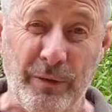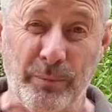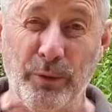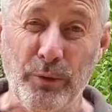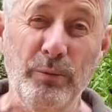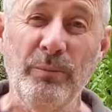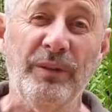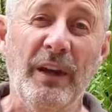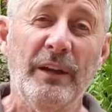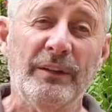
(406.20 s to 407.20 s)
the brooms,
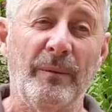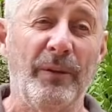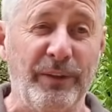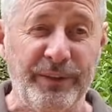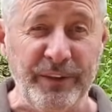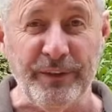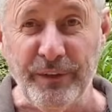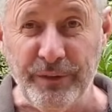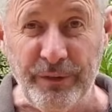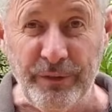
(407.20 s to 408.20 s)
some of the
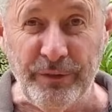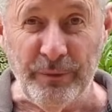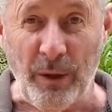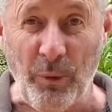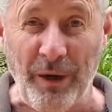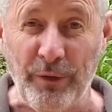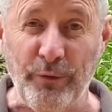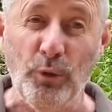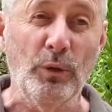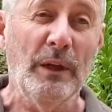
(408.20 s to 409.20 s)
cistuses are
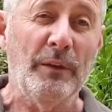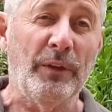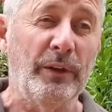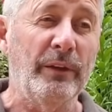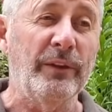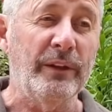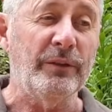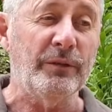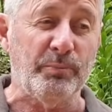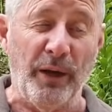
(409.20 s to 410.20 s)
wonderful, the, the
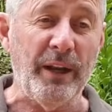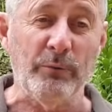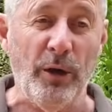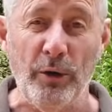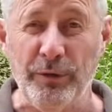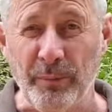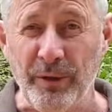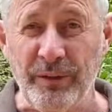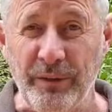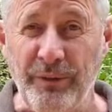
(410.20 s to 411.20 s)
spreading
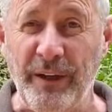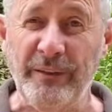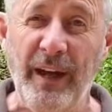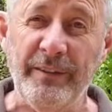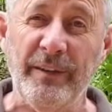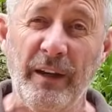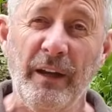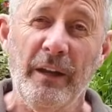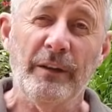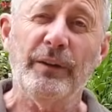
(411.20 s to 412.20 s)
rosemaries are fantastic.
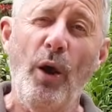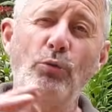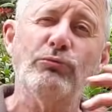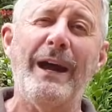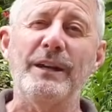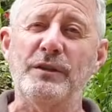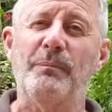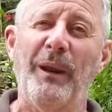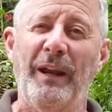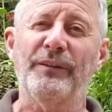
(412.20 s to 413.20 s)
There's a whole range of
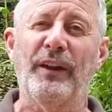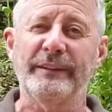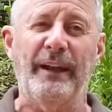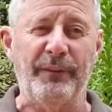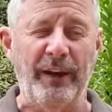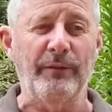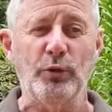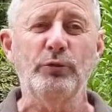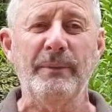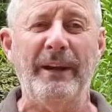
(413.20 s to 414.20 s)
plants like that that have a
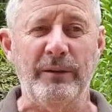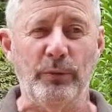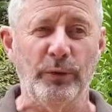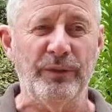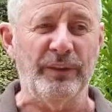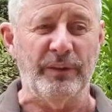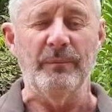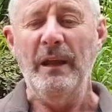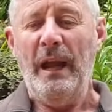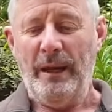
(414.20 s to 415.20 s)
good matty root system
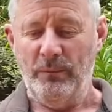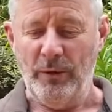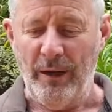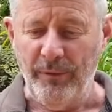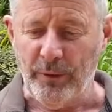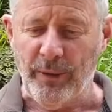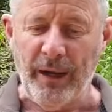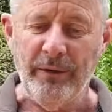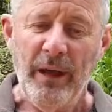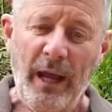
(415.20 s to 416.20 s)
and will cover the
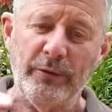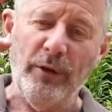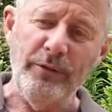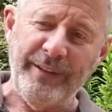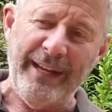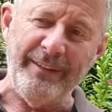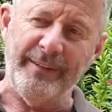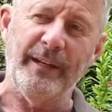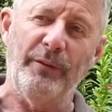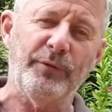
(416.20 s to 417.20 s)
ground and grow dense
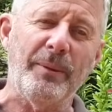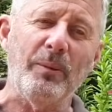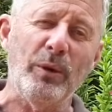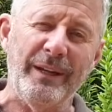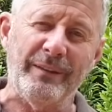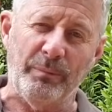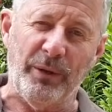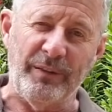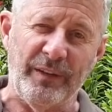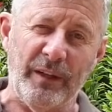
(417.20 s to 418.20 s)
enough to be weed
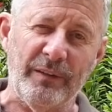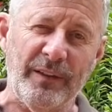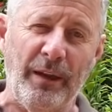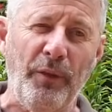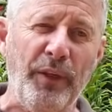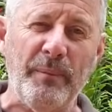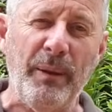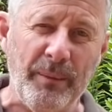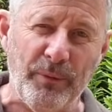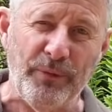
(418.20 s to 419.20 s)
suppressing because the other thing
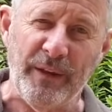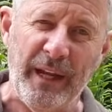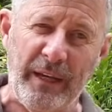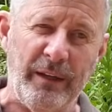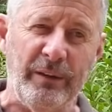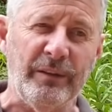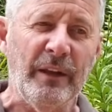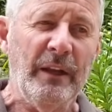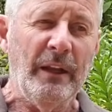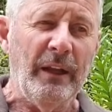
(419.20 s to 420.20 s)
people forget is
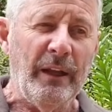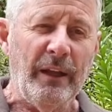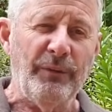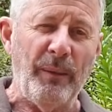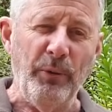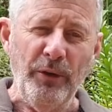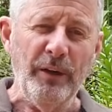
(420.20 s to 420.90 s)
if they put